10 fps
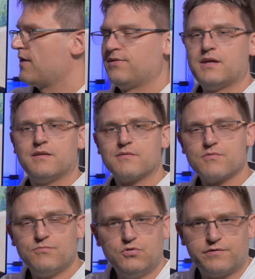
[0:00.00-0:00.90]
and then they
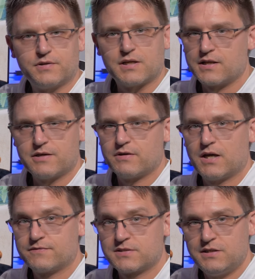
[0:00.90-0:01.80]
removed it. I never
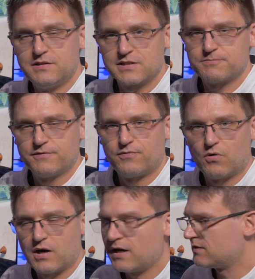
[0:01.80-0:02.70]
have seen this
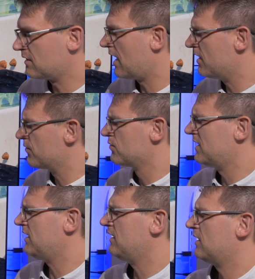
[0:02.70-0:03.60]
before, and I
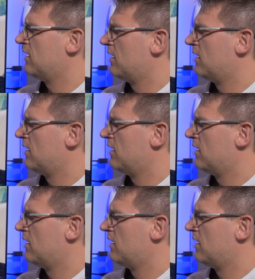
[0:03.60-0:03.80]
really